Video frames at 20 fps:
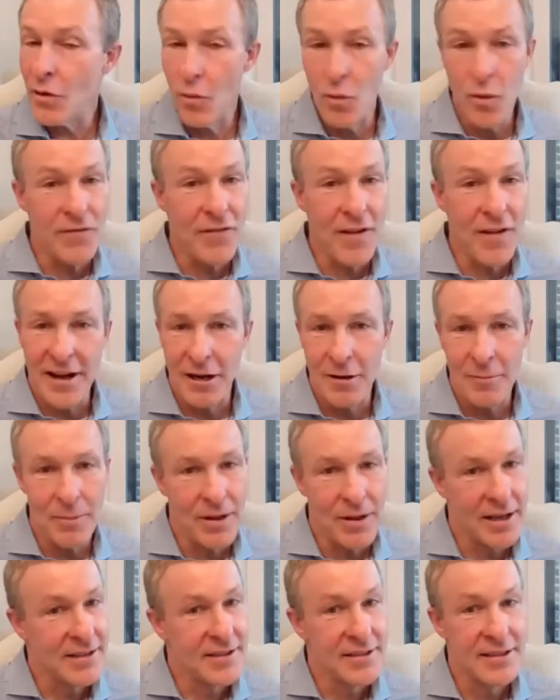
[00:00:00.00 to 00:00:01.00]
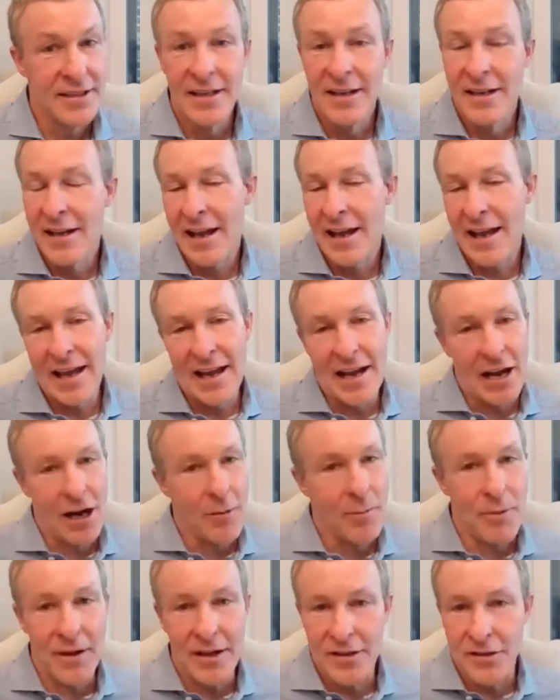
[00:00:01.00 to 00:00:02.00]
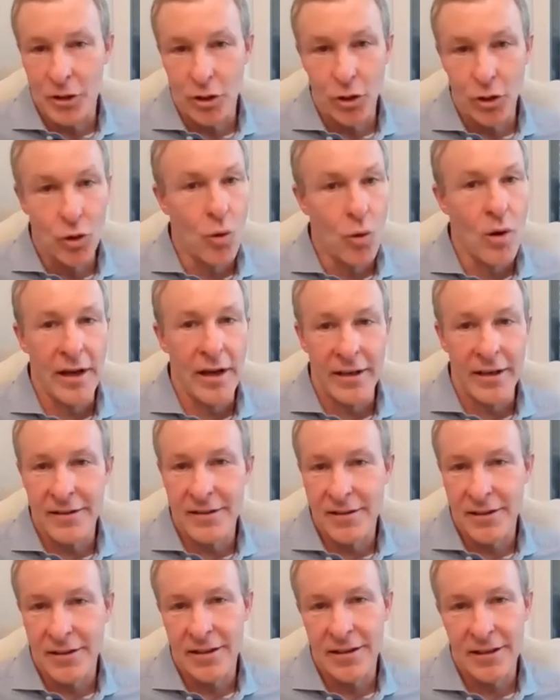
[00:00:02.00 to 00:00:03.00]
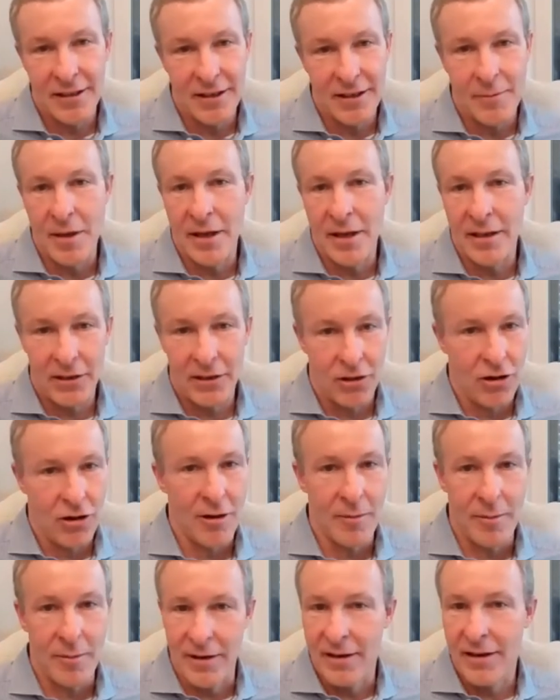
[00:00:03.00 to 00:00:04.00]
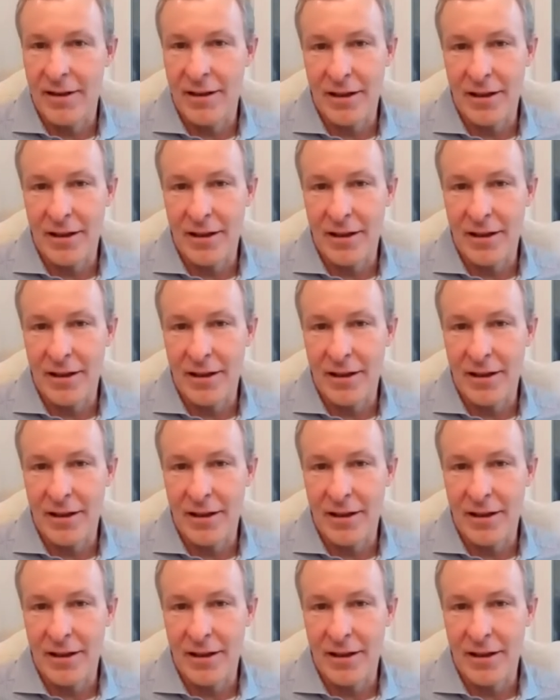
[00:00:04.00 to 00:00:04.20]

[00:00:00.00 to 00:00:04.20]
We fly airplanes, and airplanes are going to emit carbon.